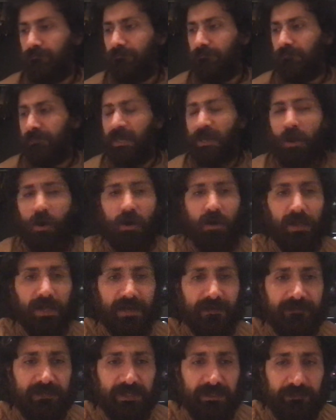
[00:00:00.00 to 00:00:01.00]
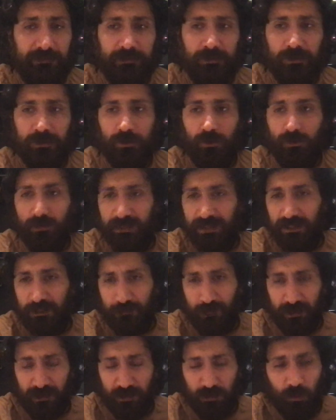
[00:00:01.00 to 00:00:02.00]
They all have TV shows. They
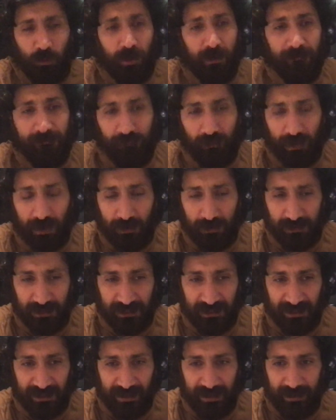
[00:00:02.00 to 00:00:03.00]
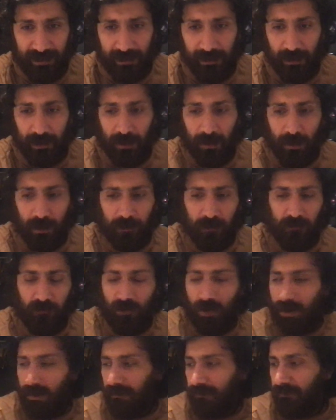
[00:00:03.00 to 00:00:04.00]
spend 24 hours a day
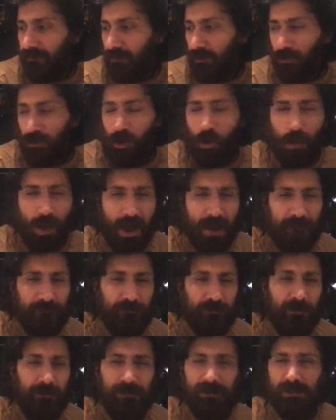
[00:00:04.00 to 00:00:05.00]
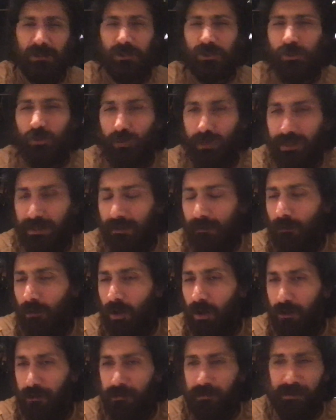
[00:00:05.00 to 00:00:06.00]
trying to go after him and sue him
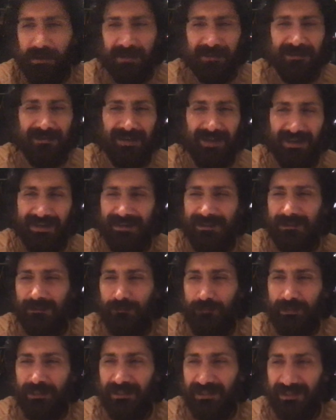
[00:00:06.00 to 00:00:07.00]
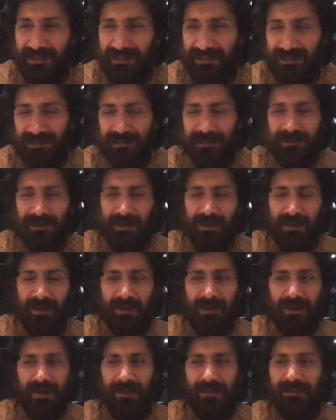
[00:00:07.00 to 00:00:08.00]
on things like his business
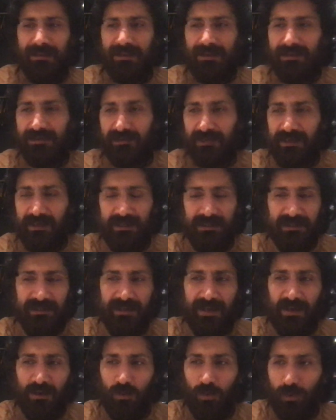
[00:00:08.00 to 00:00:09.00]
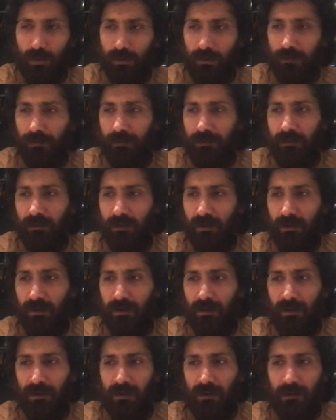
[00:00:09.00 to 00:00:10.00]
and things like his net worth
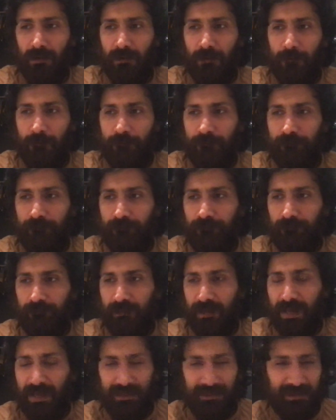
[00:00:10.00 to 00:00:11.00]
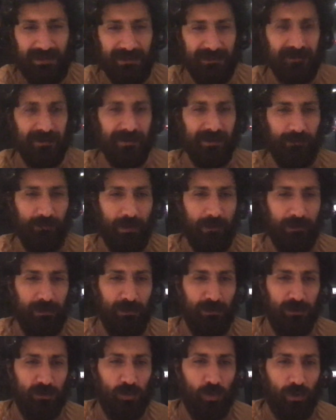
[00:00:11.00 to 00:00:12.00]
and things like maybe he
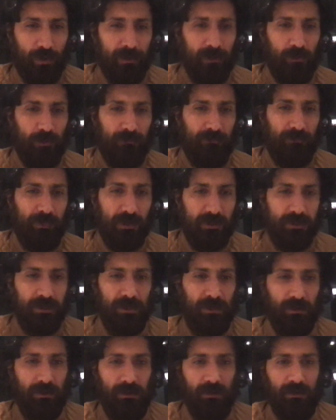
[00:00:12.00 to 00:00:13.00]
was working with Russia.